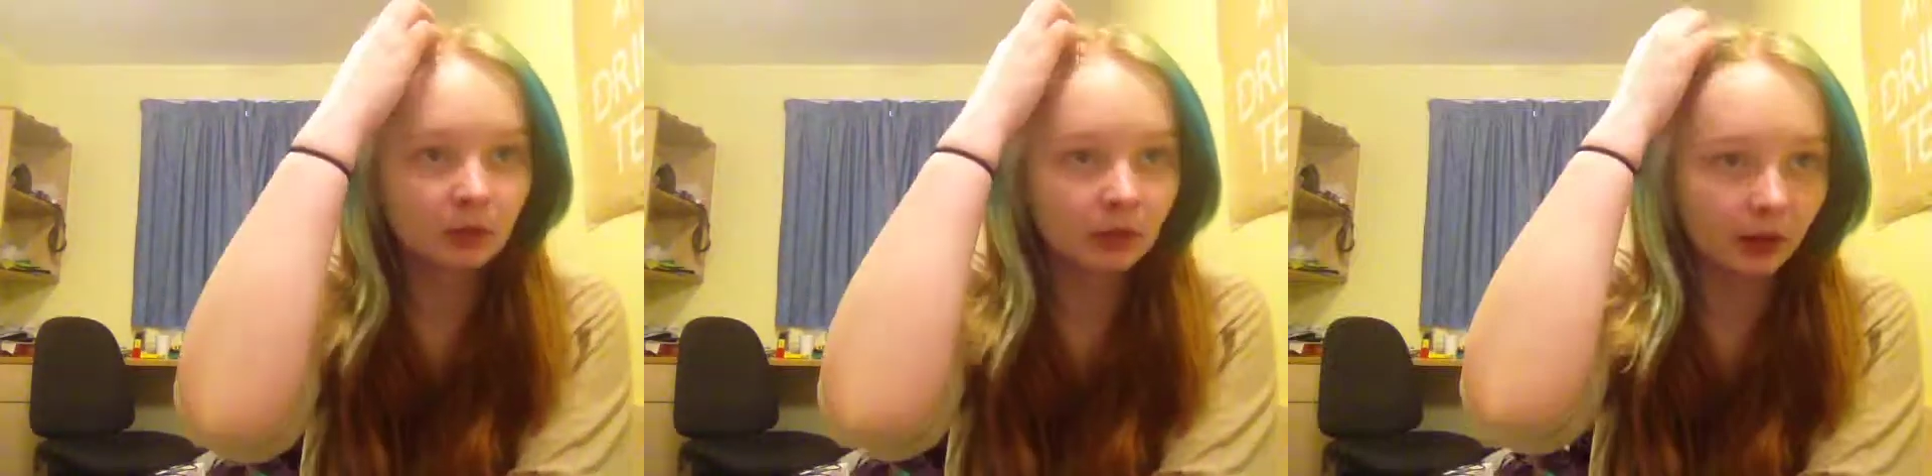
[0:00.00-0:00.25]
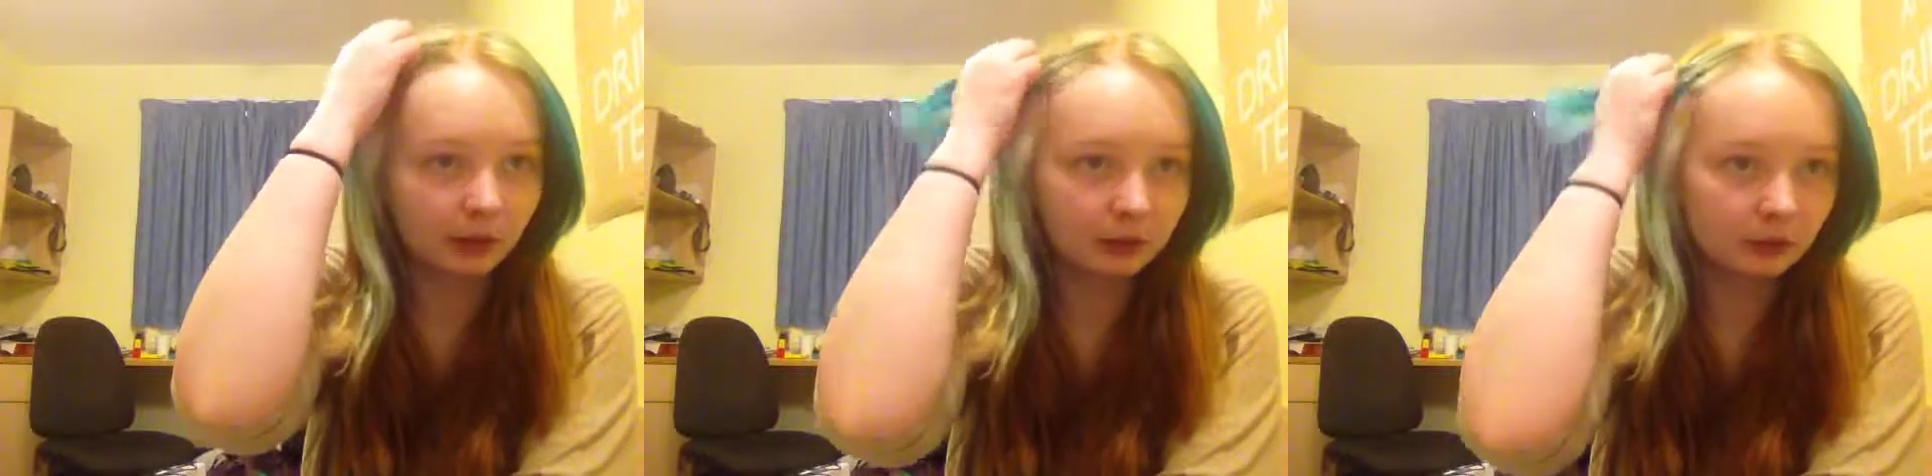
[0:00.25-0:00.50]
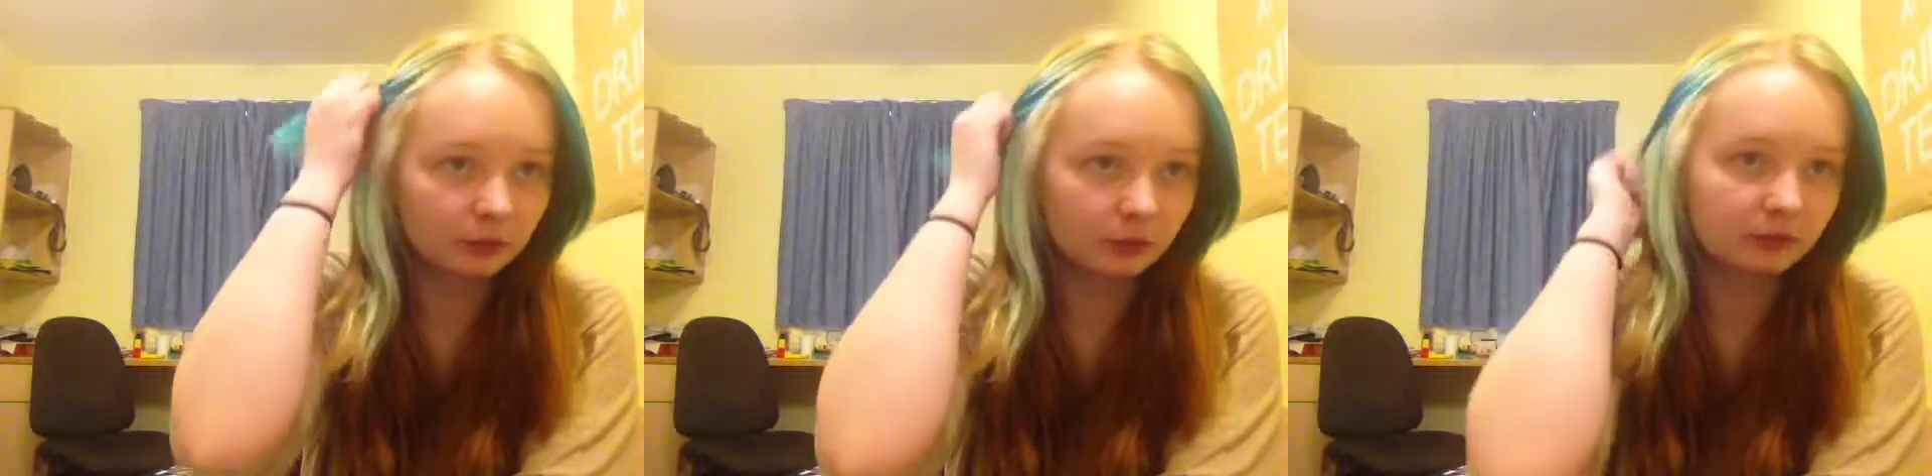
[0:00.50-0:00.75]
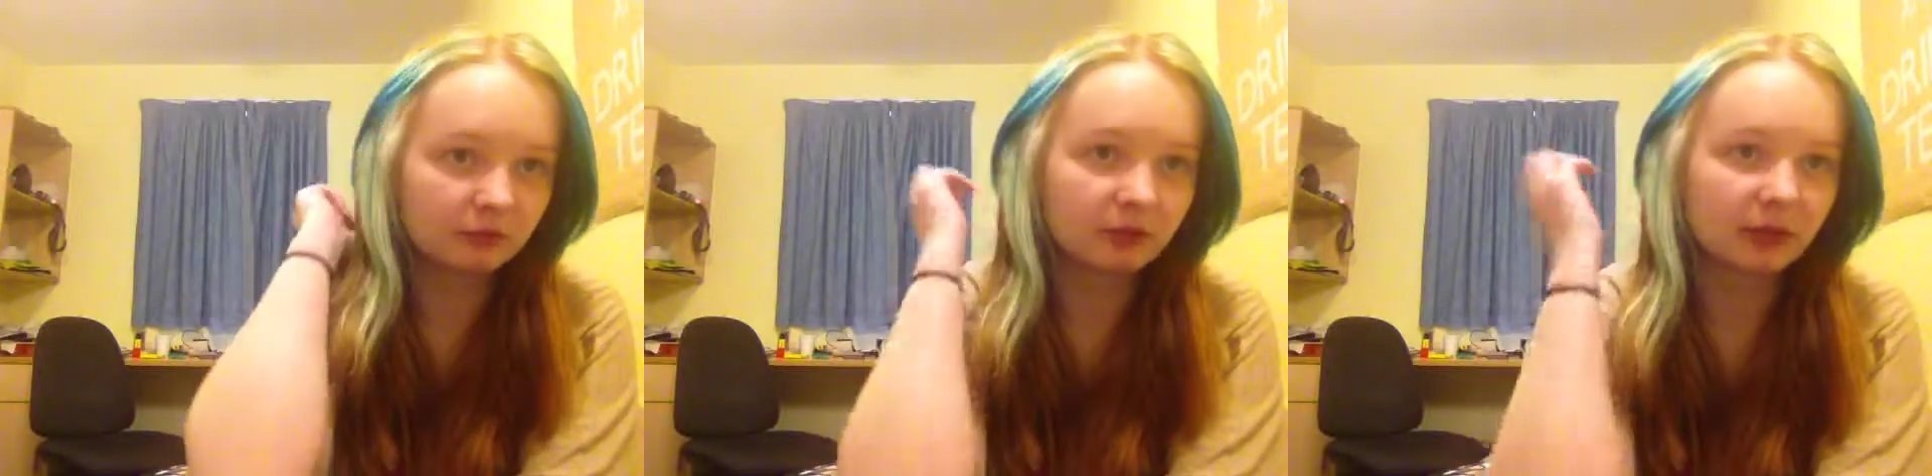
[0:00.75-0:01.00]
I
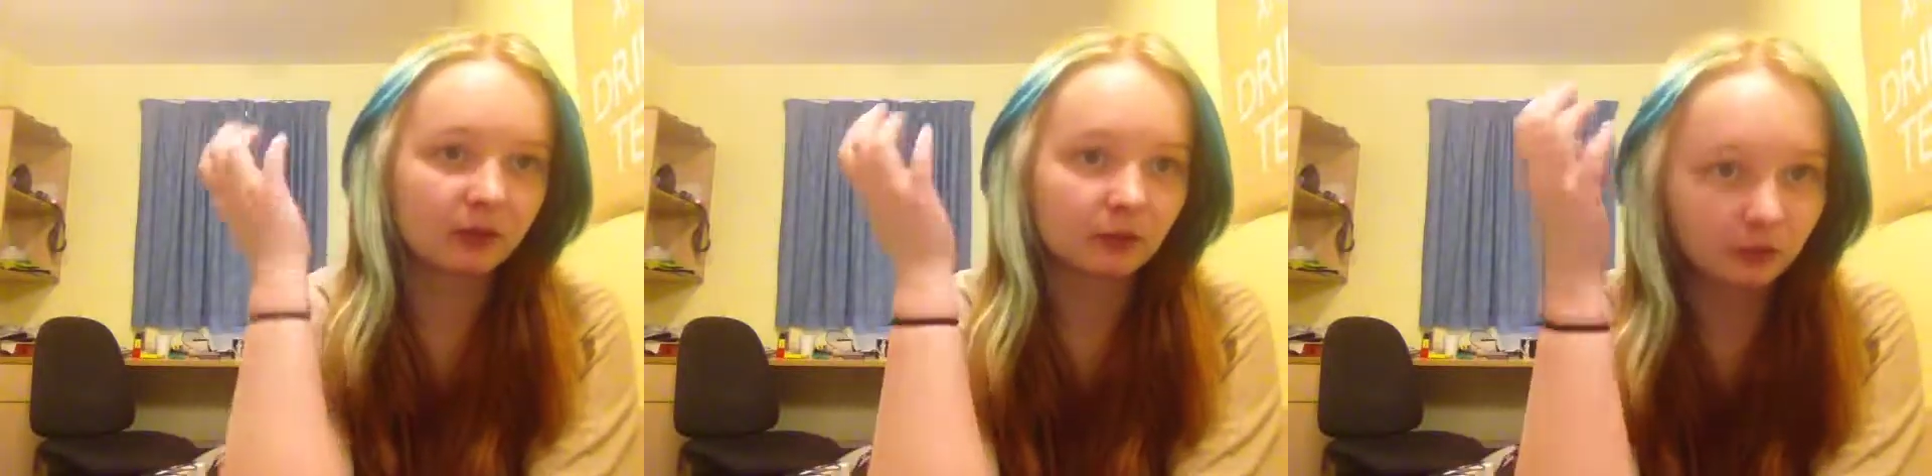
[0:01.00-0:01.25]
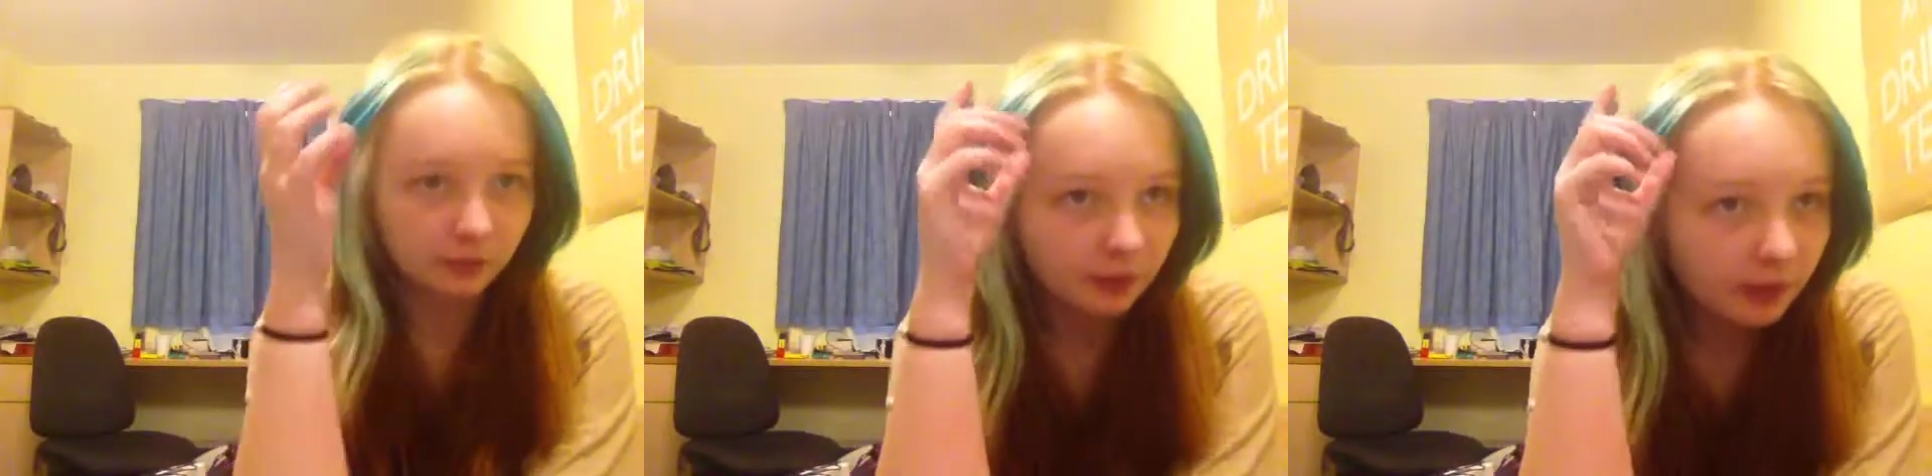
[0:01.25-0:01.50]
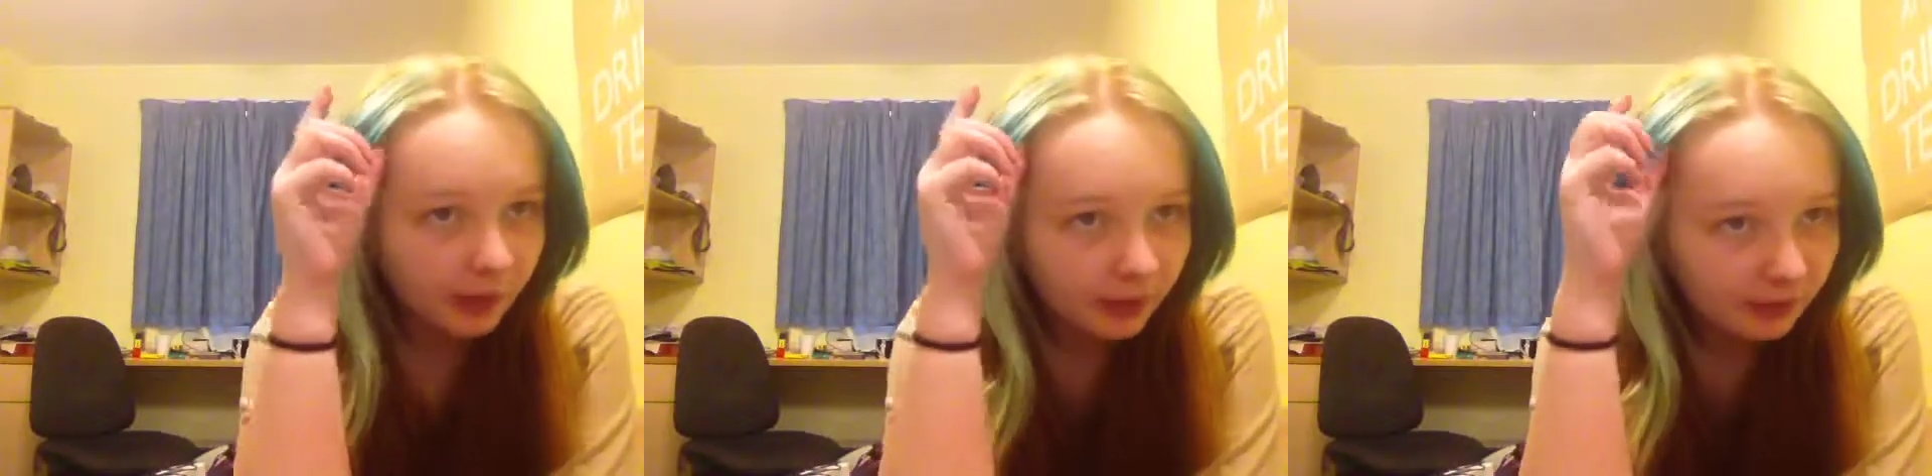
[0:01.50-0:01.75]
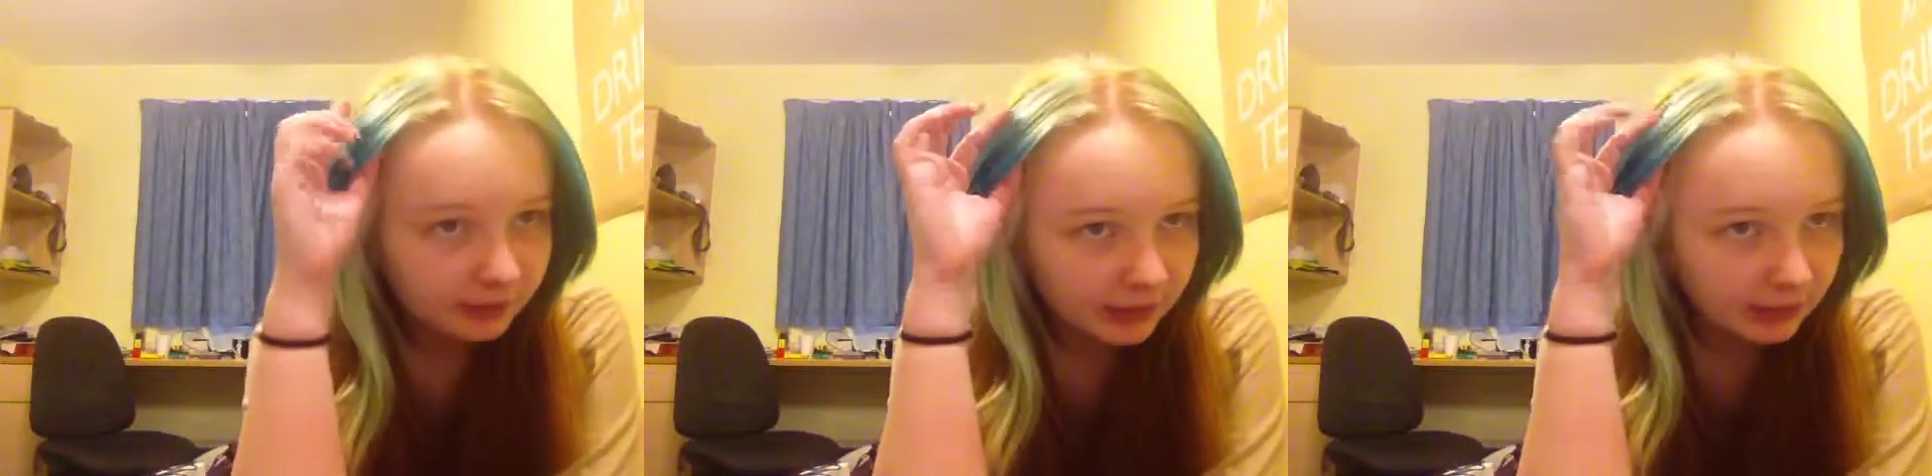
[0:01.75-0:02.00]
used this other
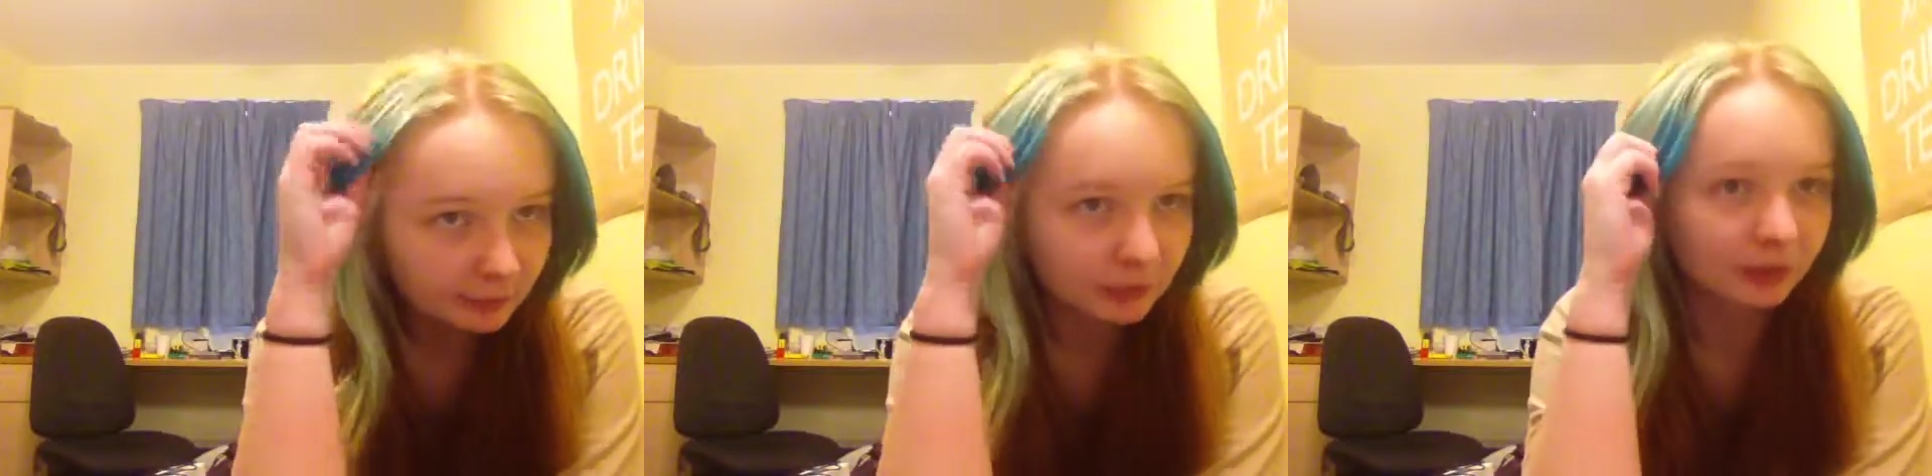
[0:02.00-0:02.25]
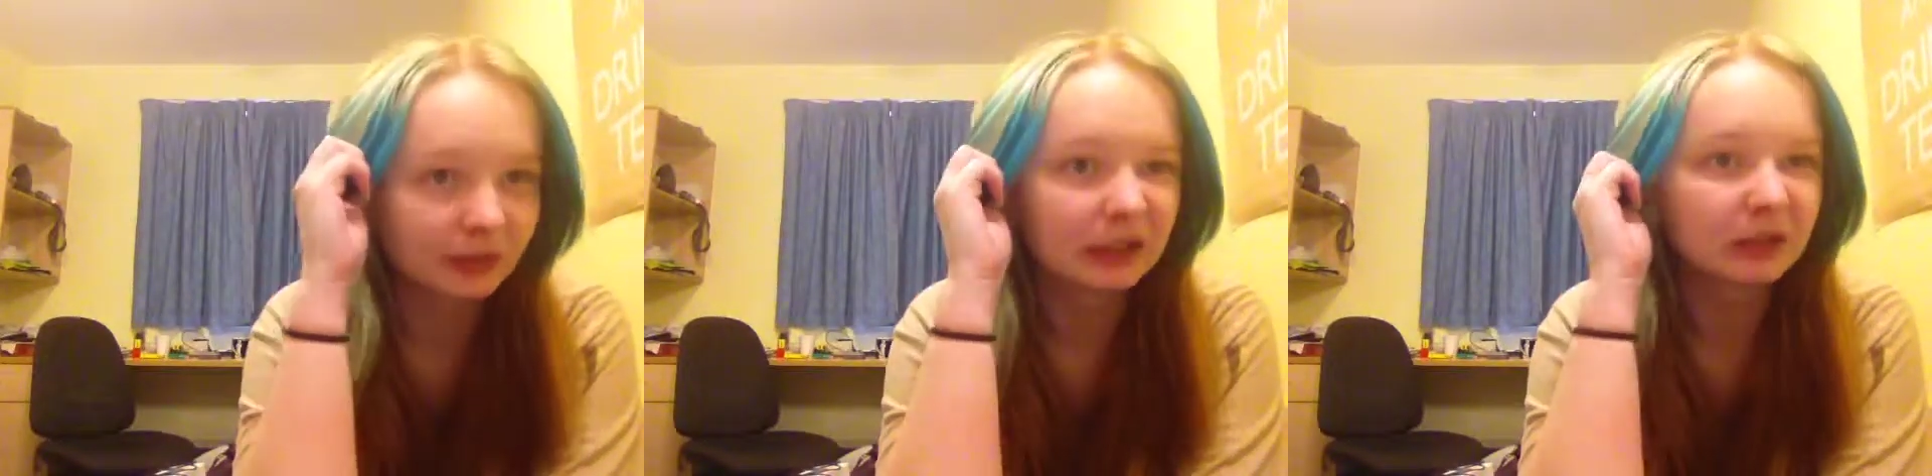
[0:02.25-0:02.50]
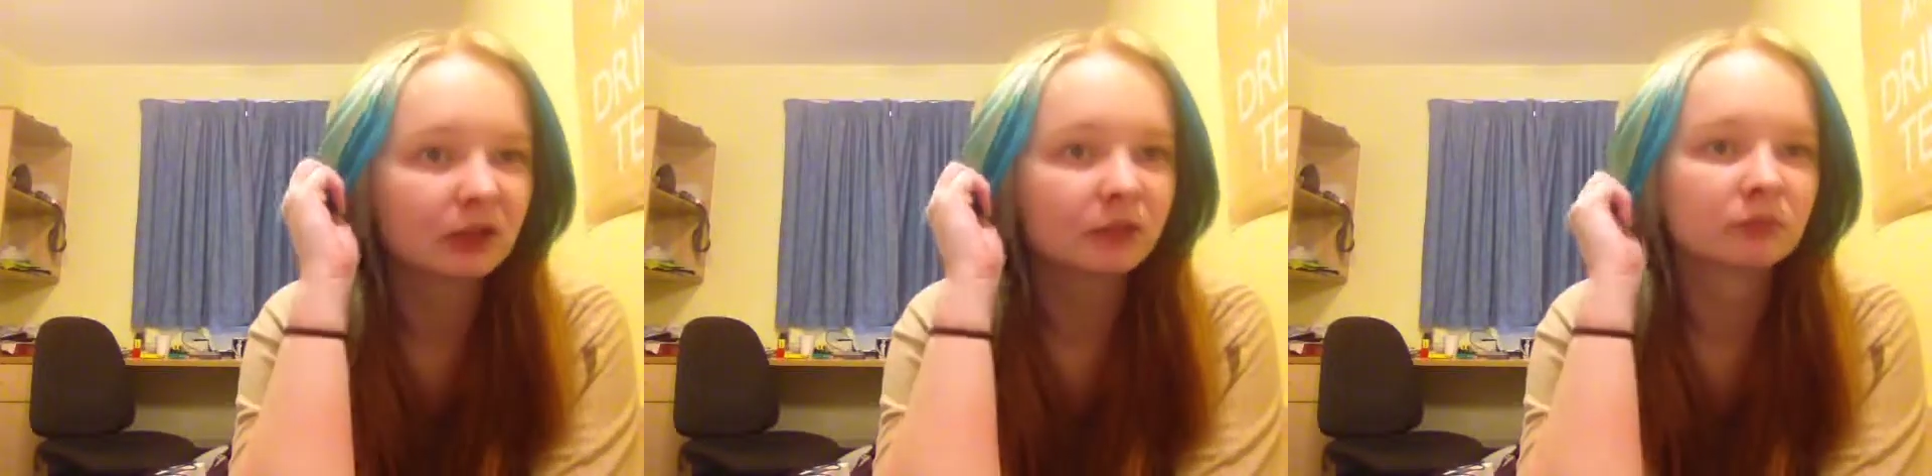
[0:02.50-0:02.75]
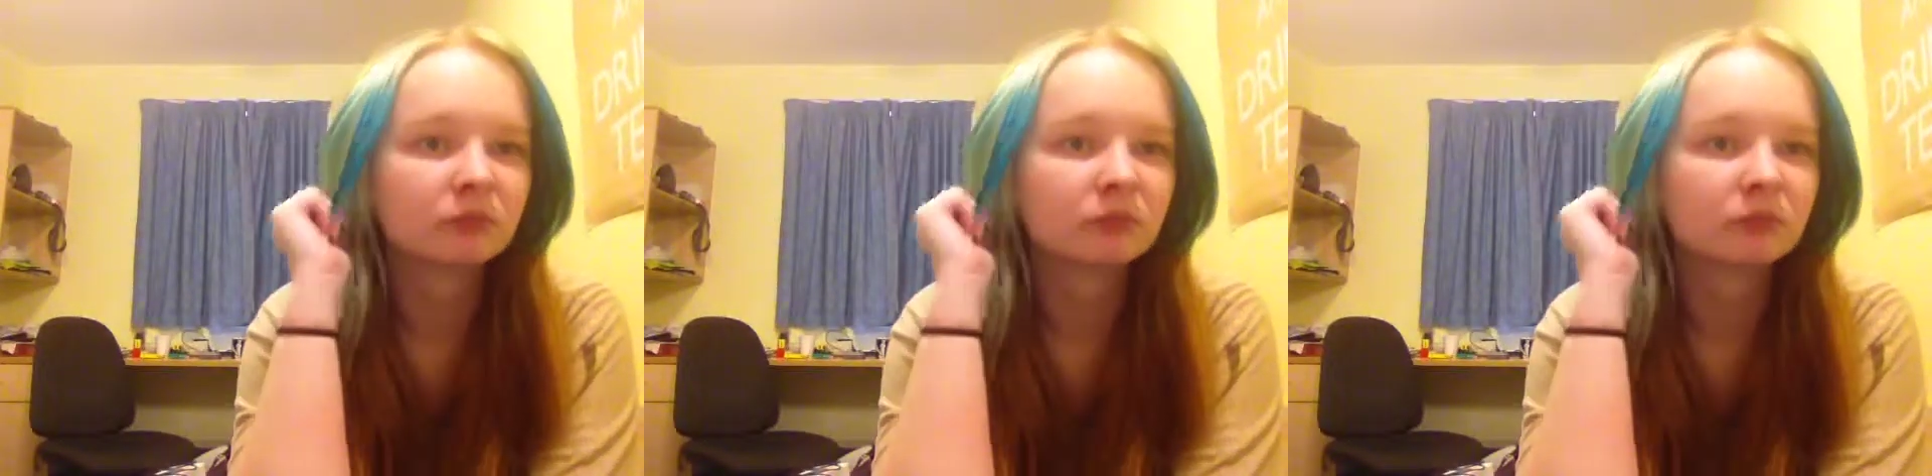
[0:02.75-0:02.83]
hair dye brand.